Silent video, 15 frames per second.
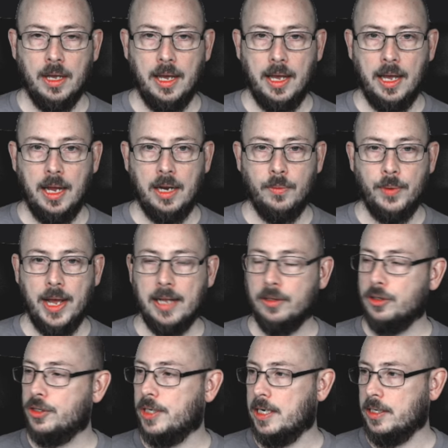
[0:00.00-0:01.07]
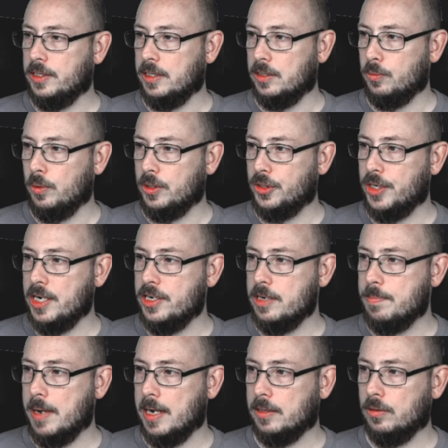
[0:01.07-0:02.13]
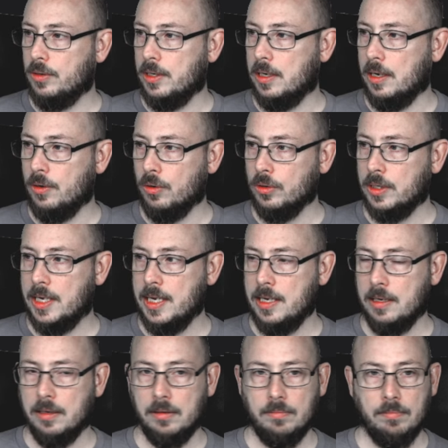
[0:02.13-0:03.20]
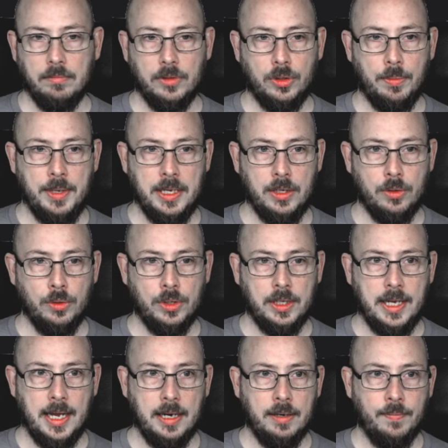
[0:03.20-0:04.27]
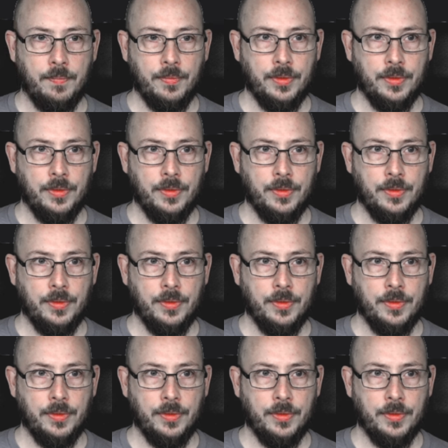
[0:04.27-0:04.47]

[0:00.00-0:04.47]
and we had to change it. We changed it back to the anon key to being used again.